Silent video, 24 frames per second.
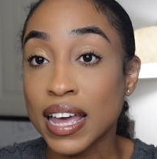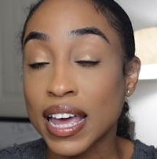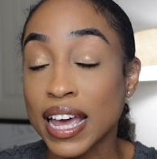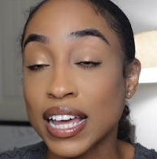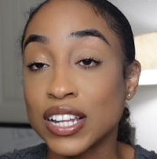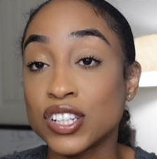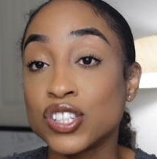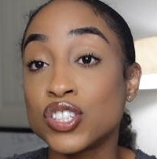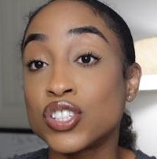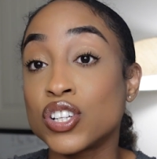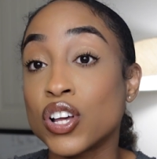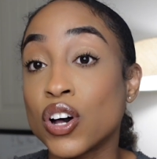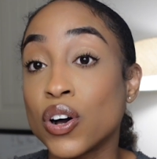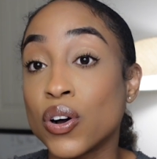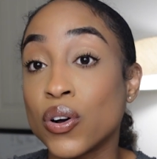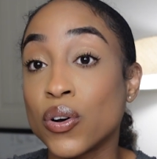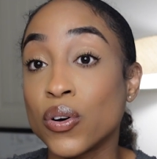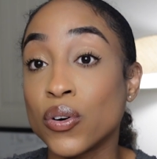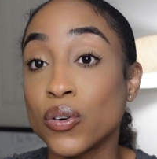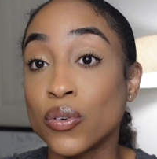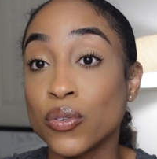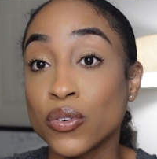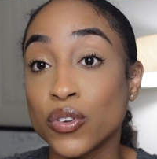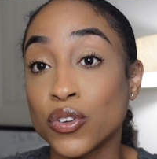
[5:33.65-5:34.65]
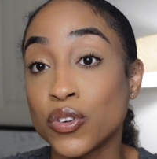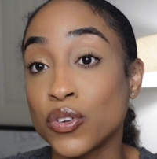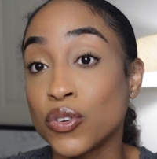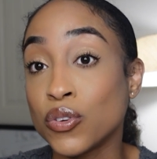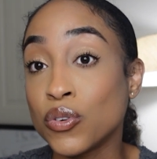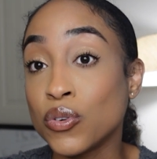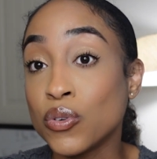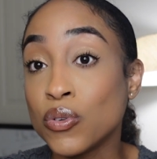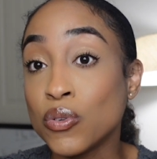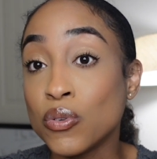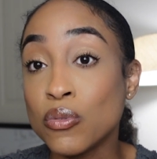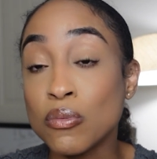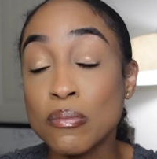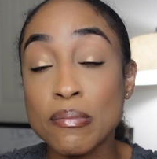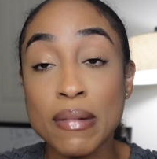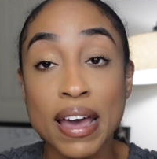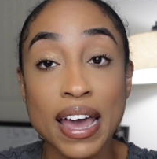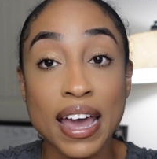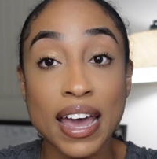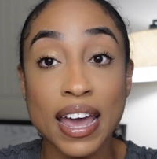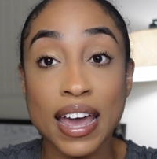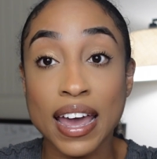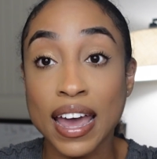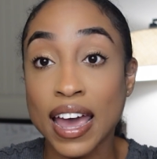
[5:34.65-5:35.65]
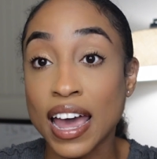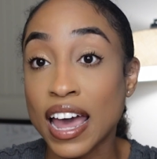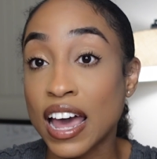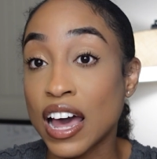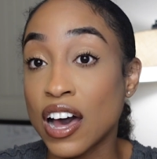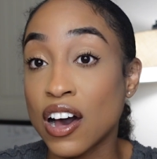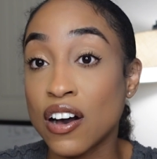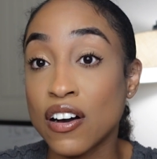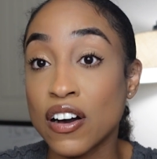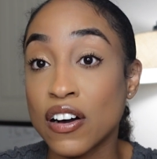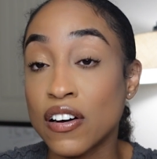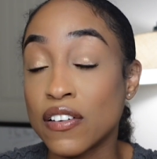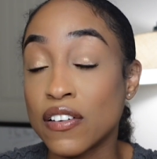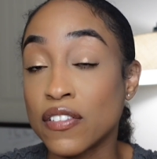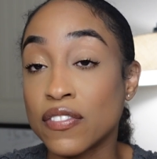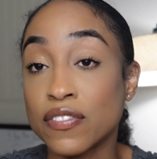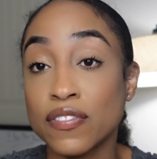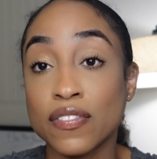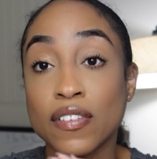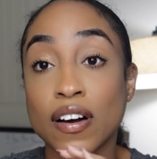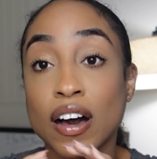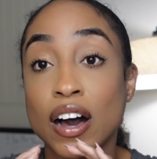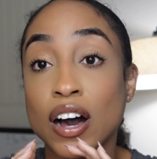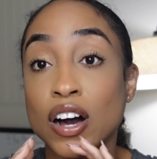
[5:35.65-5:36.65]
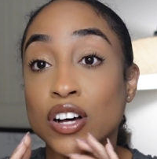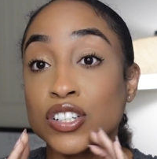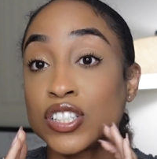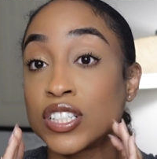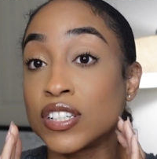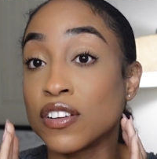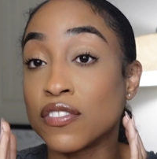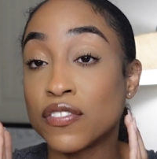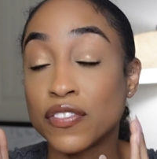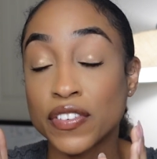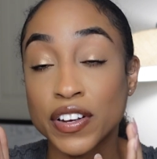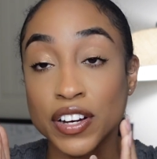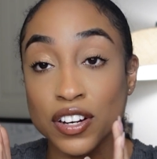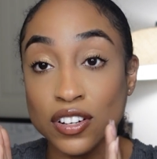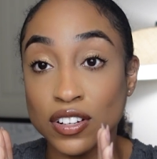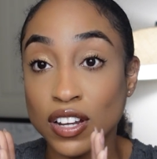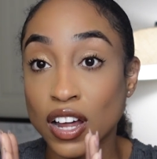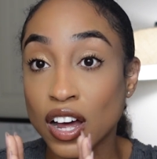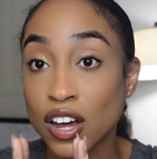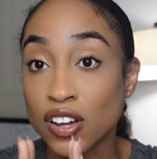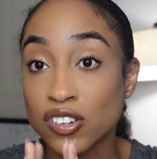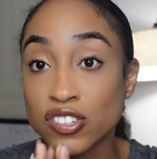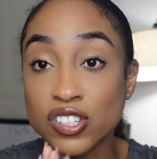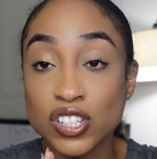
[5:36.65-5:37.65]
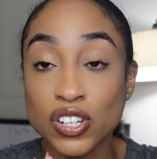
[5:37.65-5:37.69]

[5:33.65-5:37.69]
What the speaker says: And so you may have a severe loss.